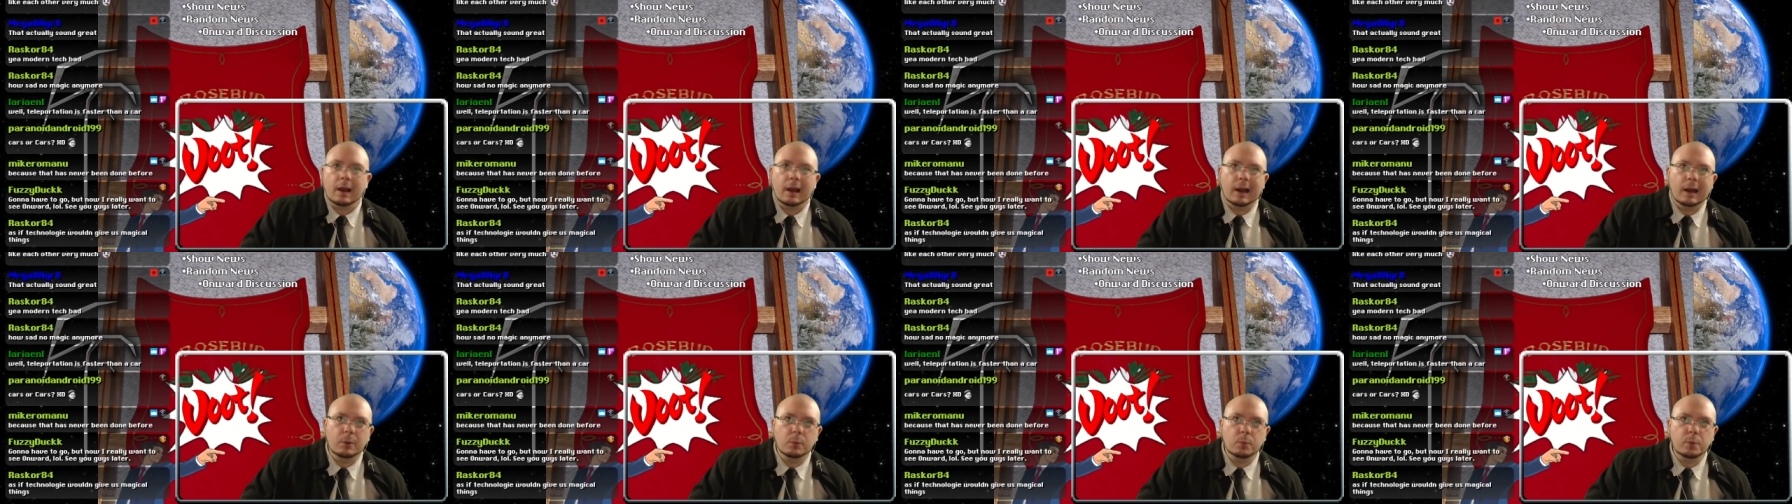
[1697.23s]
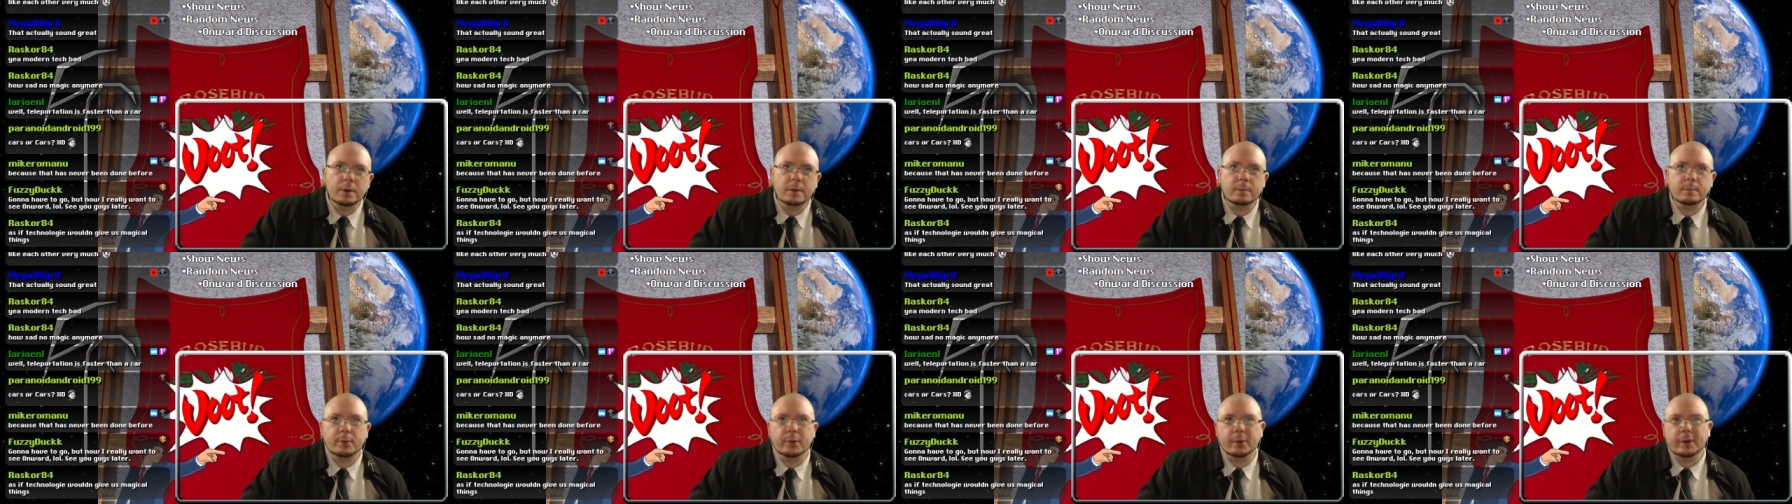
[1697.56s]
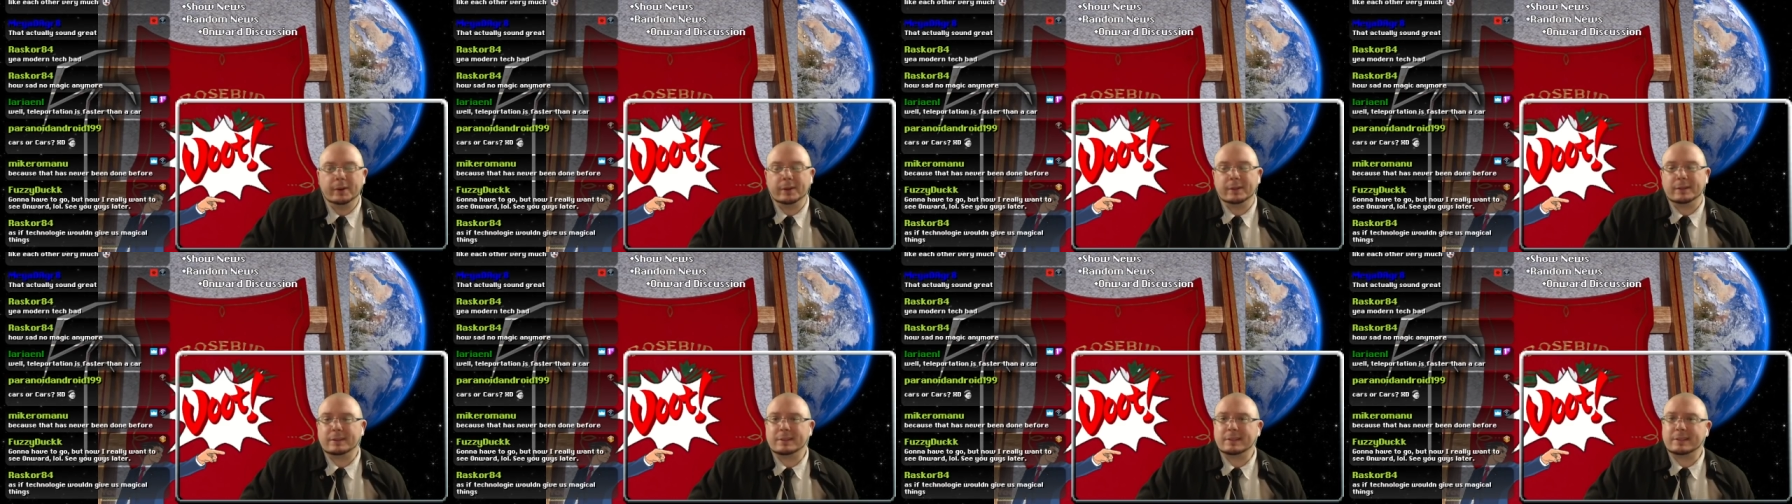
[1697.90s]
I wouldn't put
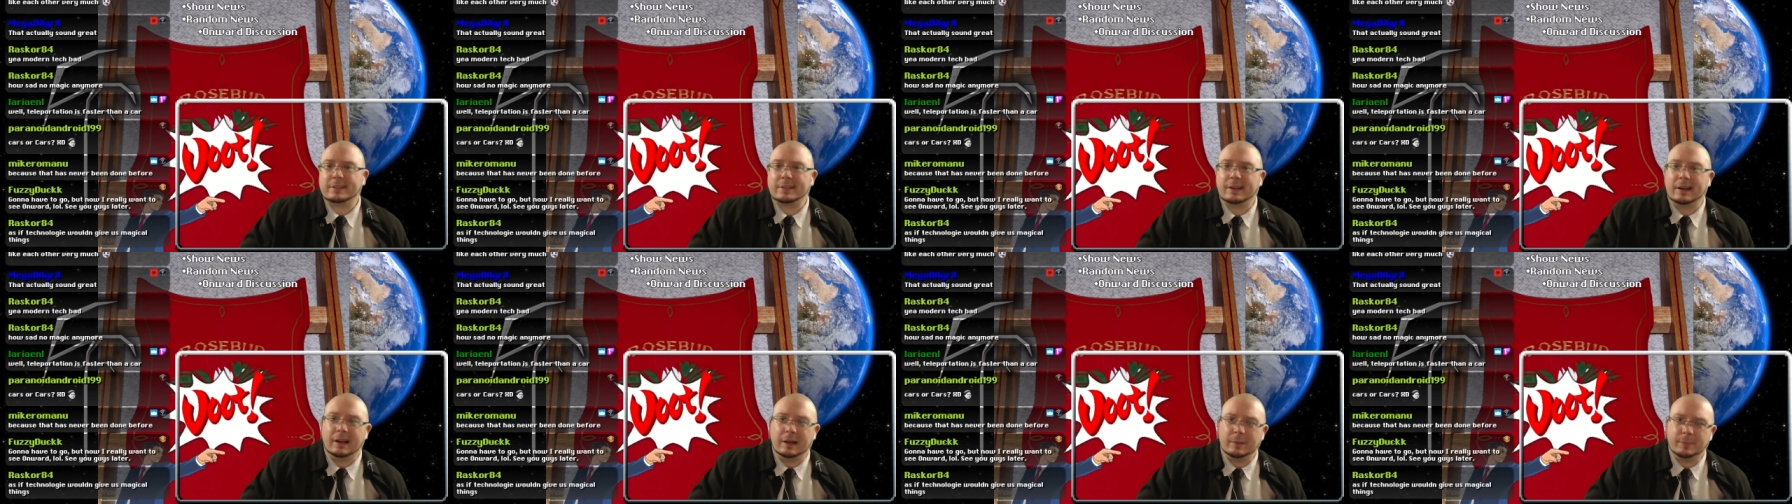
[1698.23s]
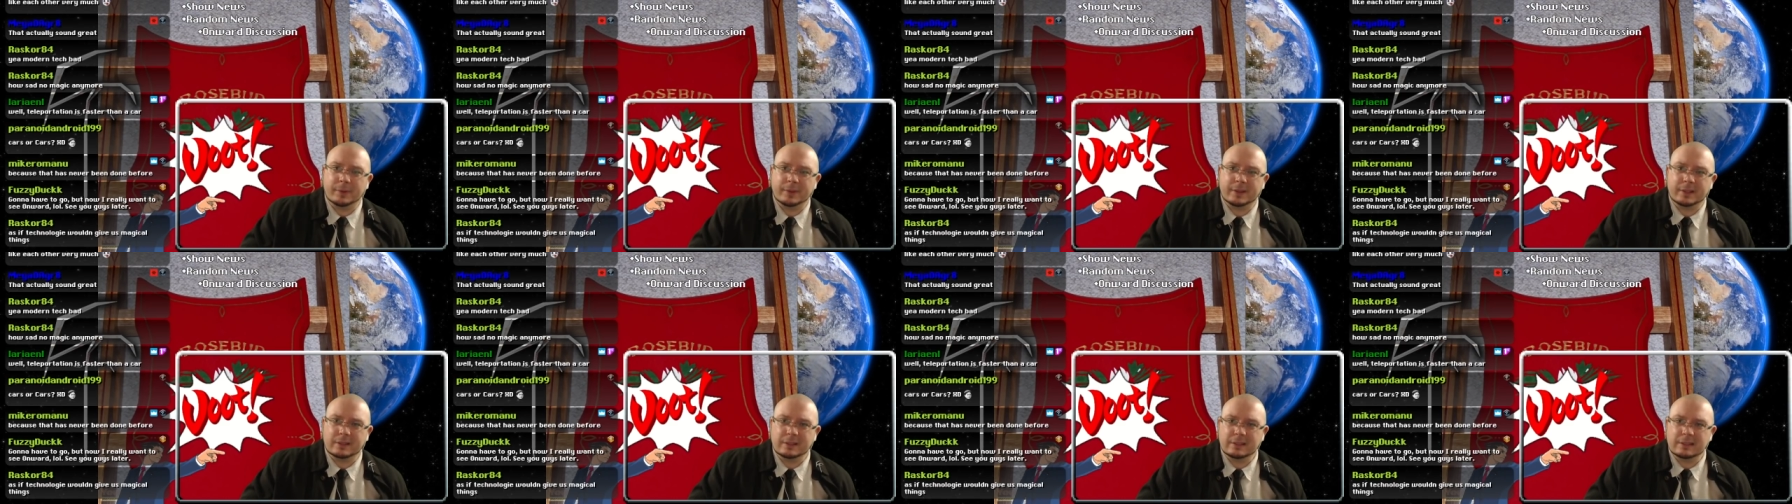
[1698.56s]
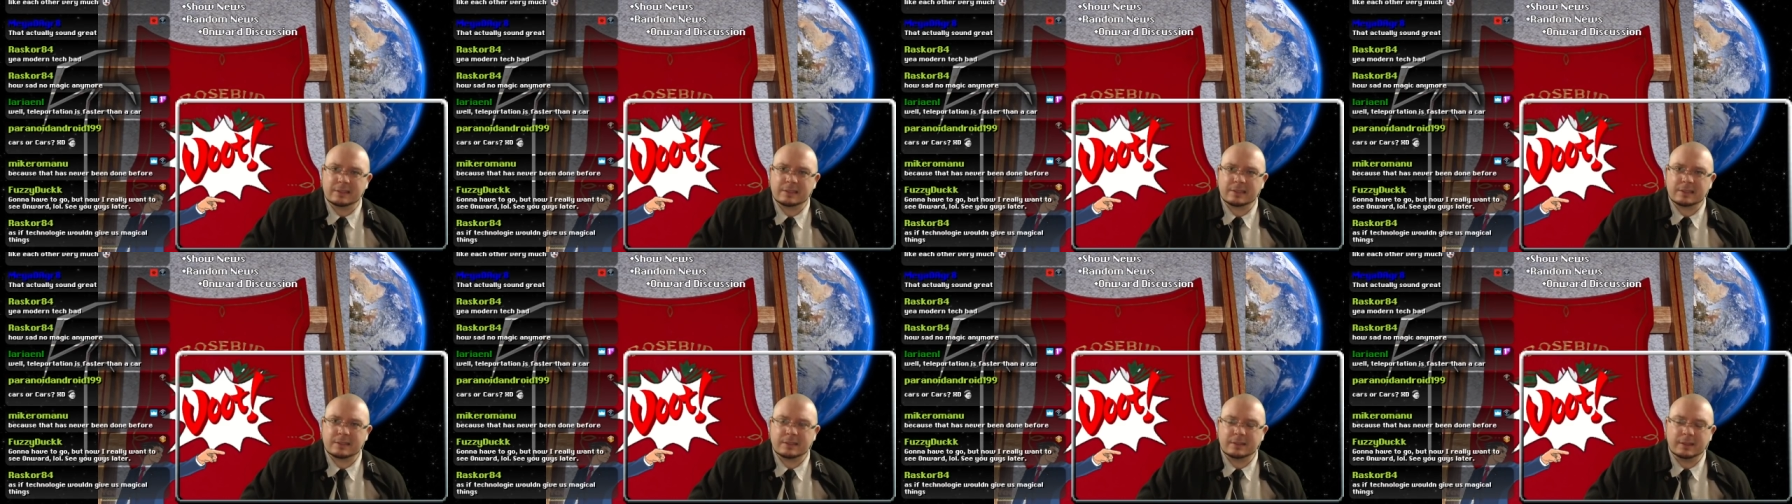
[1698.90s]
it at the top of the
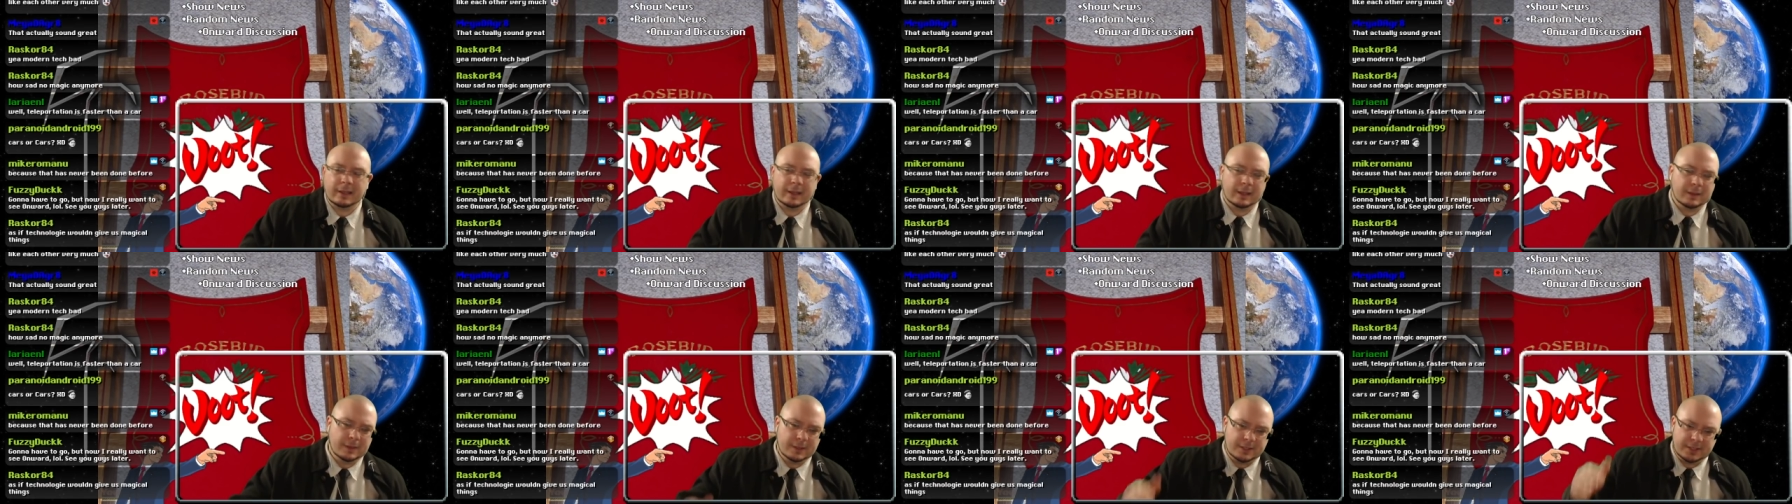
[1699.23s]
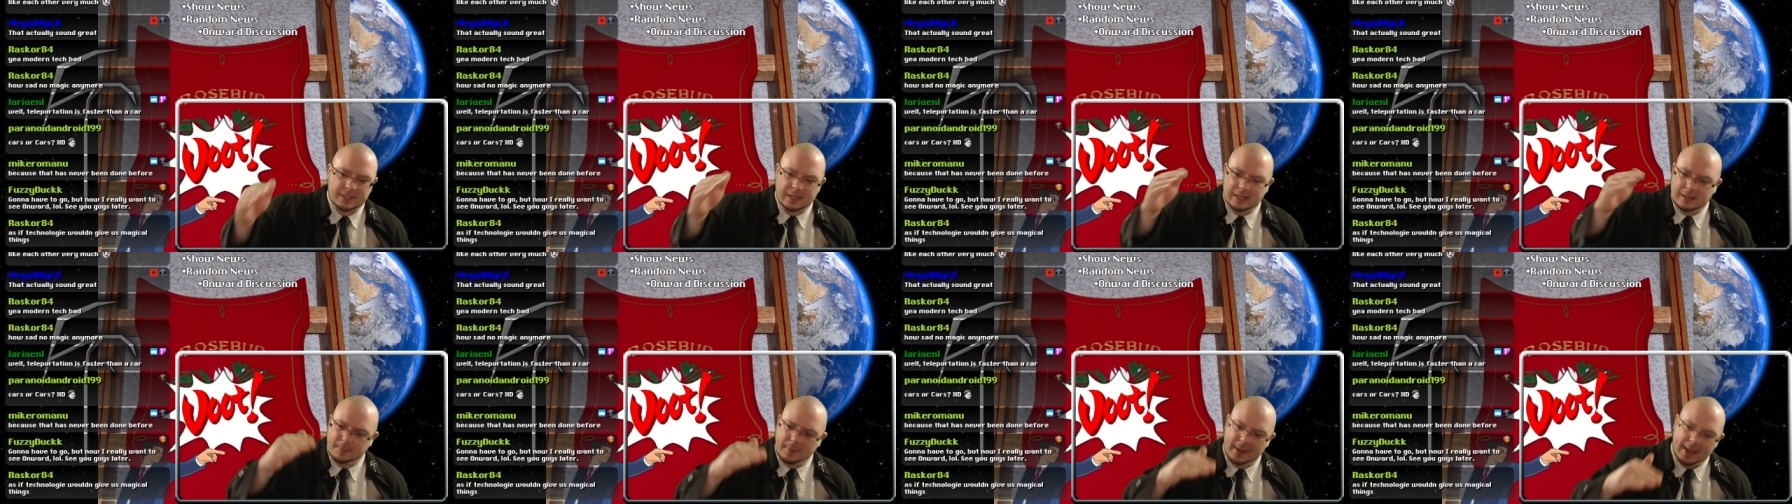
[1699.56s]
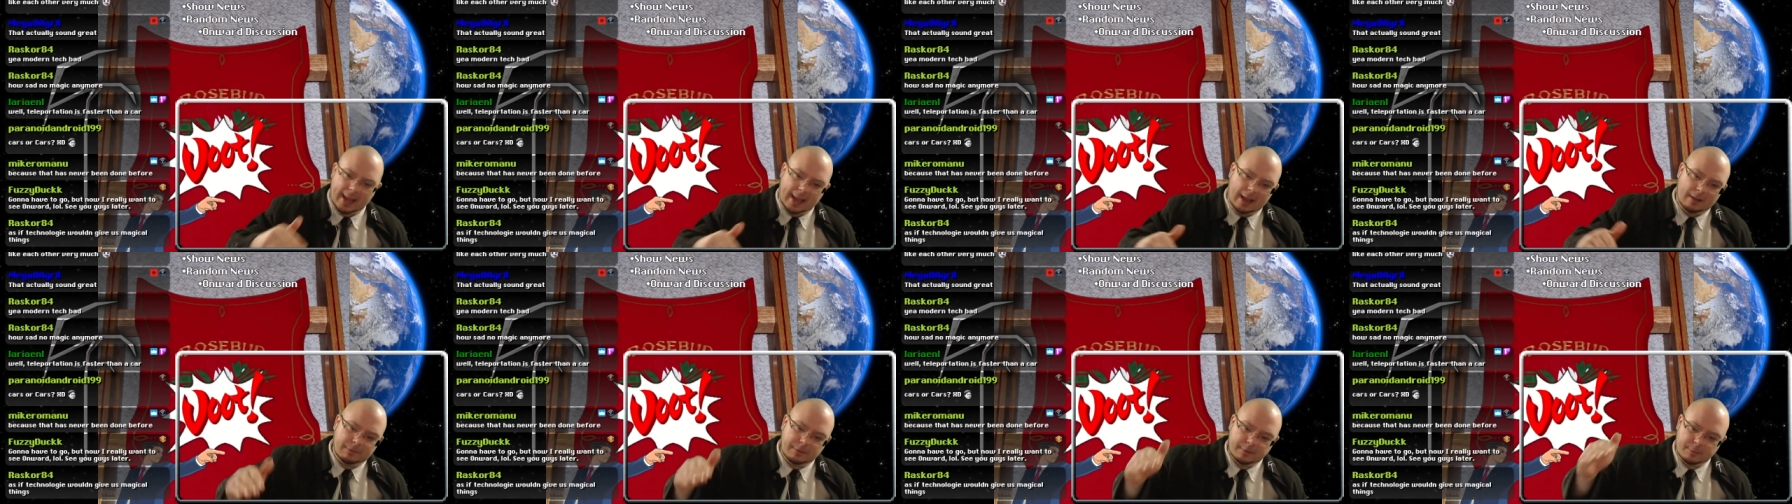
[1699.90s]
list, like in the top
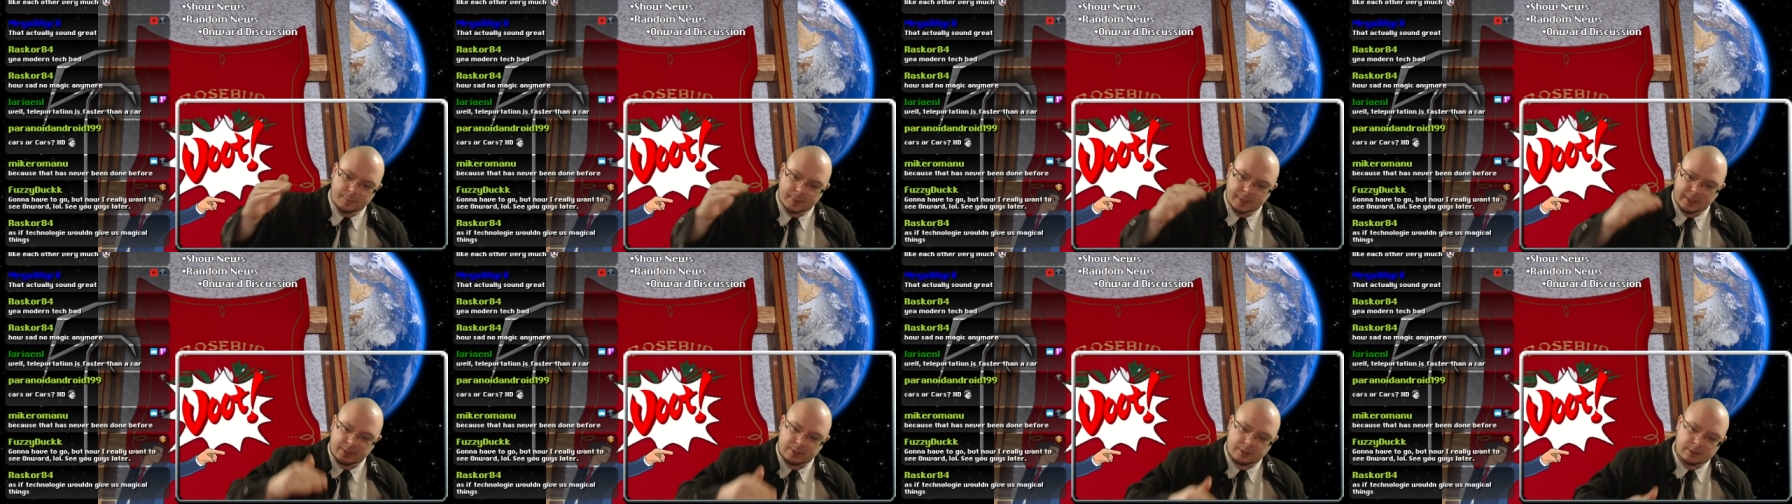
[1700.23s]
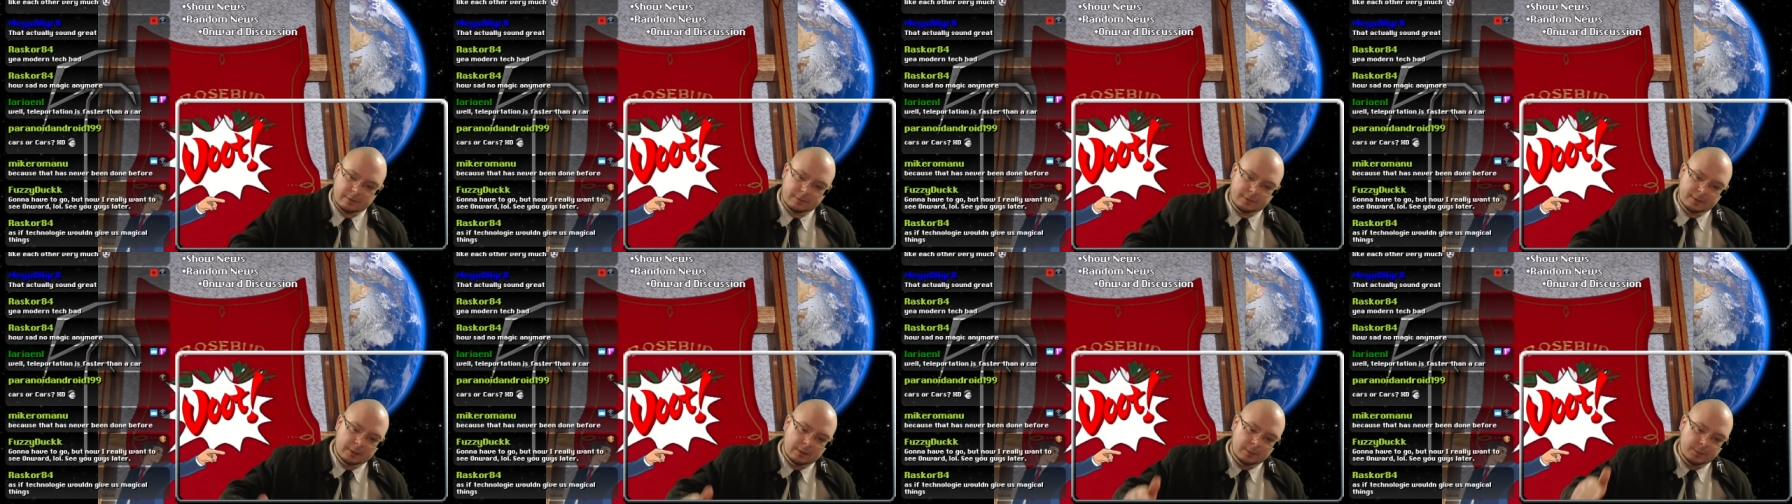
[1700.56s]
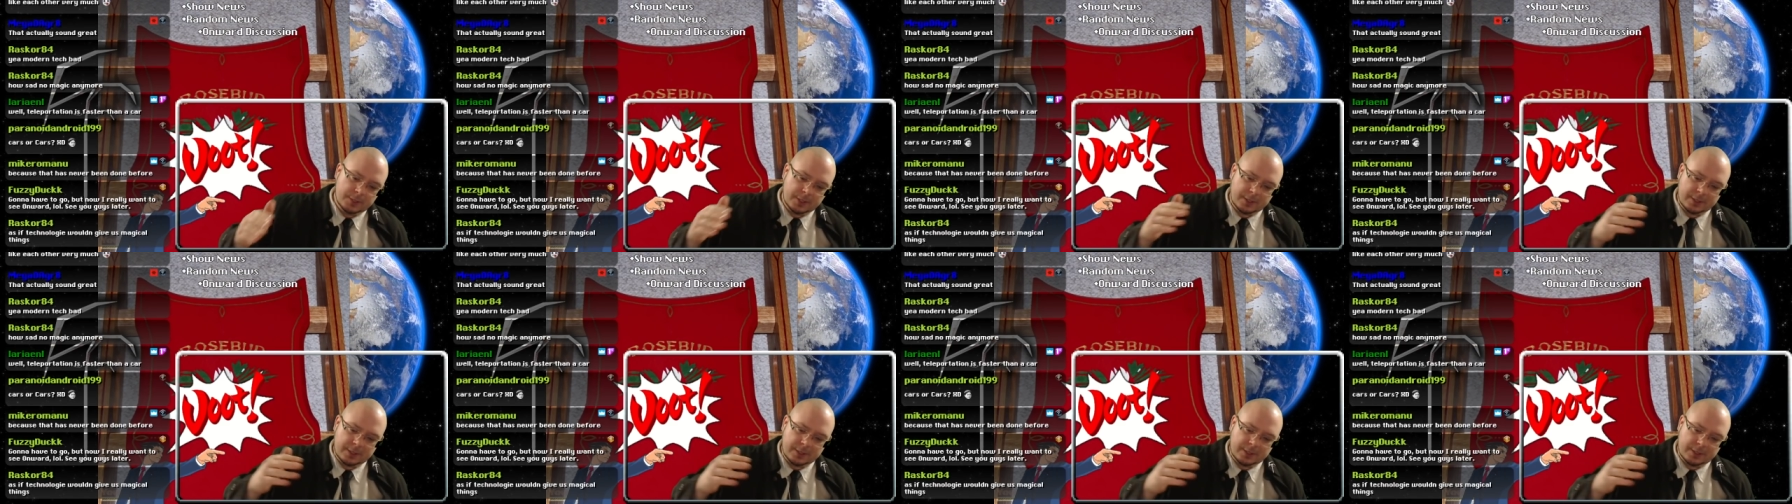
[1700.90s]
half of Pixar films.